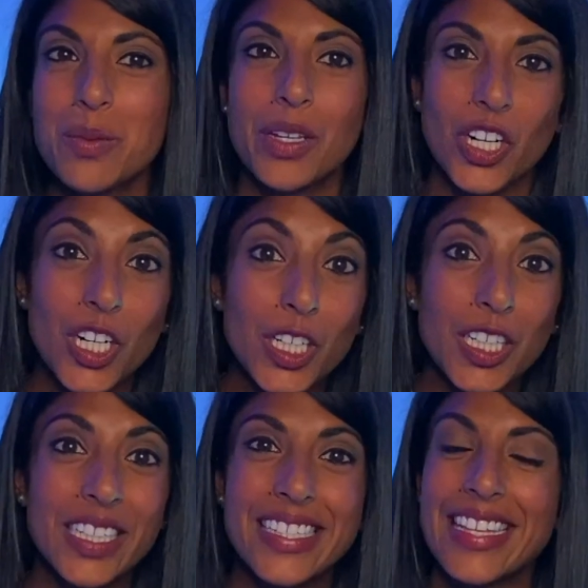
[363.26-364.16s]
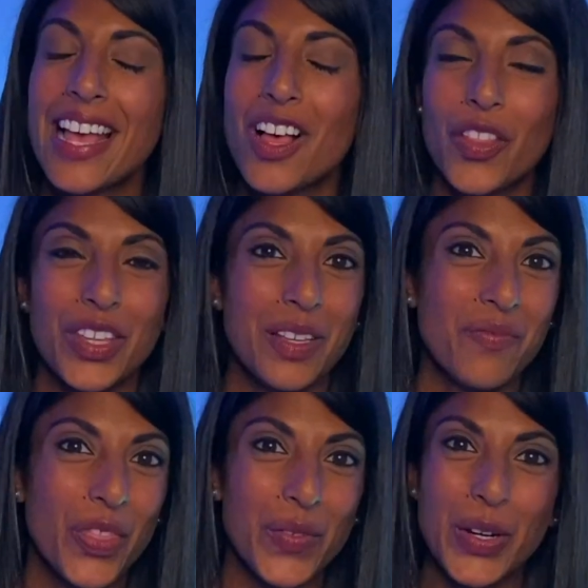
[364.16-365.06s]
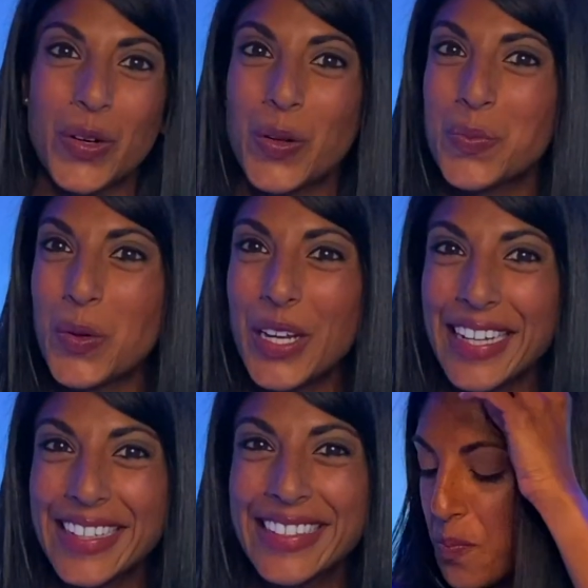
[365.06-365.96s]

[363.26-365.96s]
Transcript: a miracle. He's a healthy 3-year-old boy.